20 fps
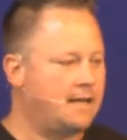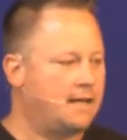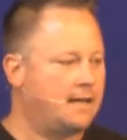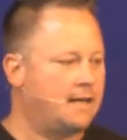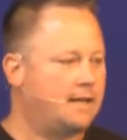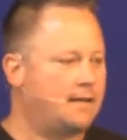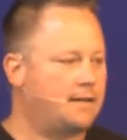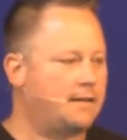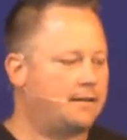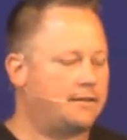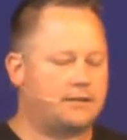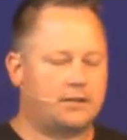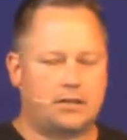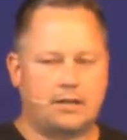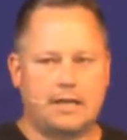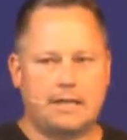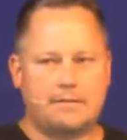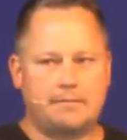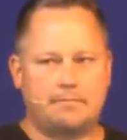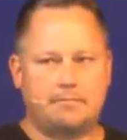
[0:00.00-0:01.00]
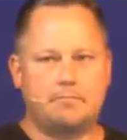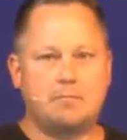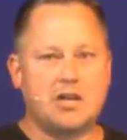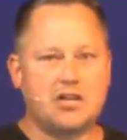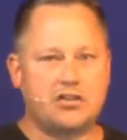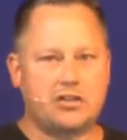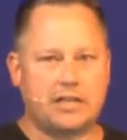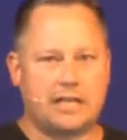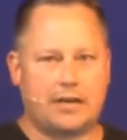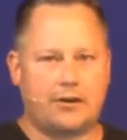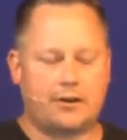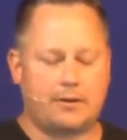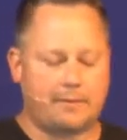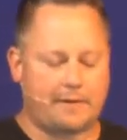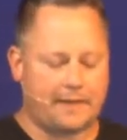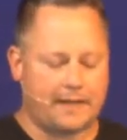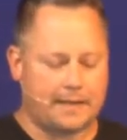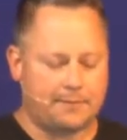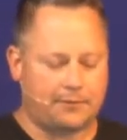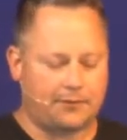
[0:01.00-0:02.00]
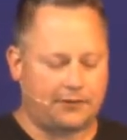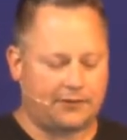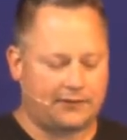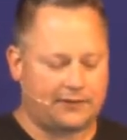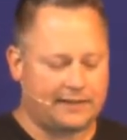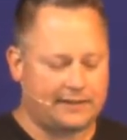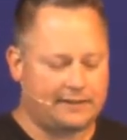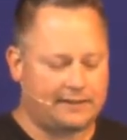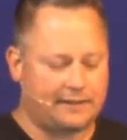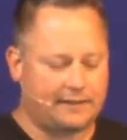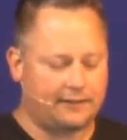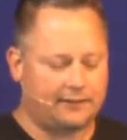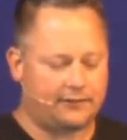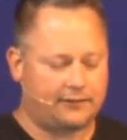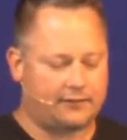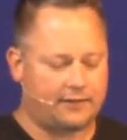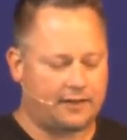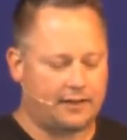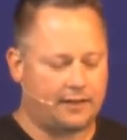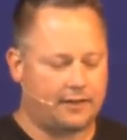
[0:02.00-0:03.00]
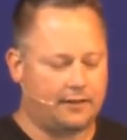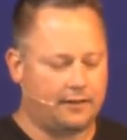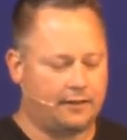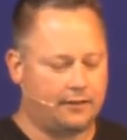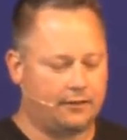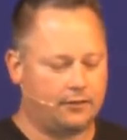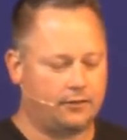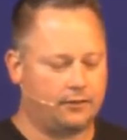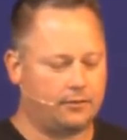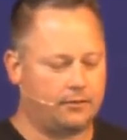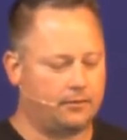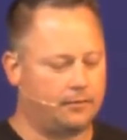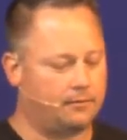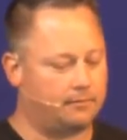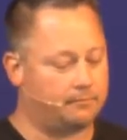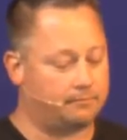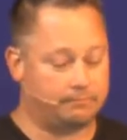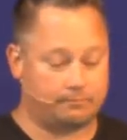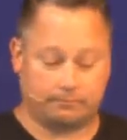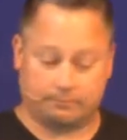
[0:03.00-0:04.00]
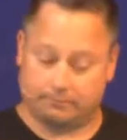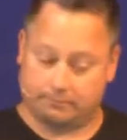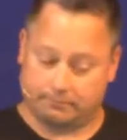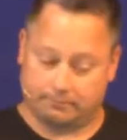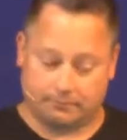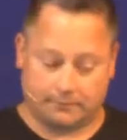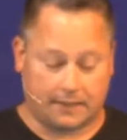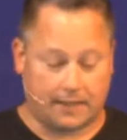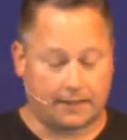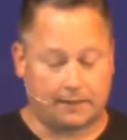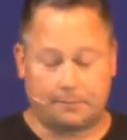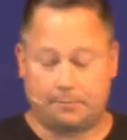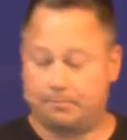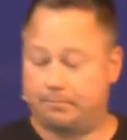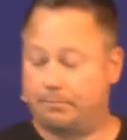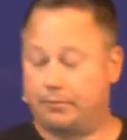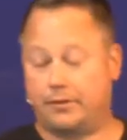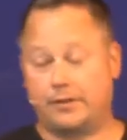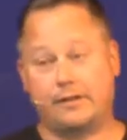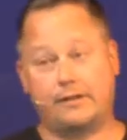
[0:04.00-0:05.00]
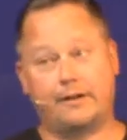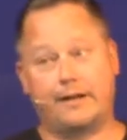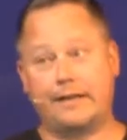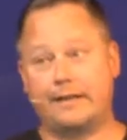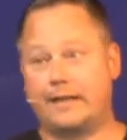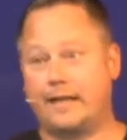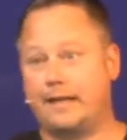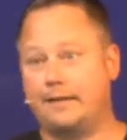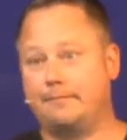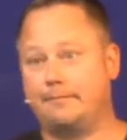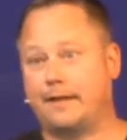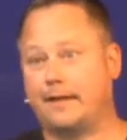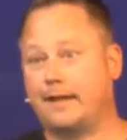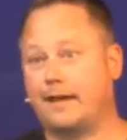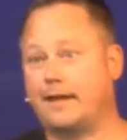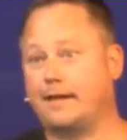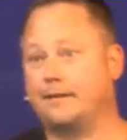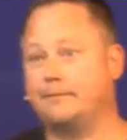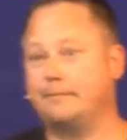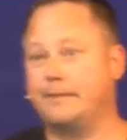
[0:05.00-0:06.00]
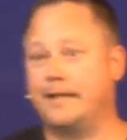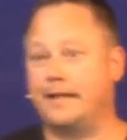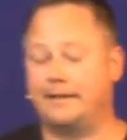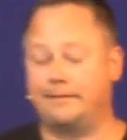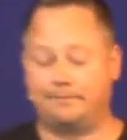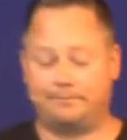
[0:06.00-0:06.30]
Uh, as a great missionary by the name of C.T. Studd, who got the pretty great name, I got to admit.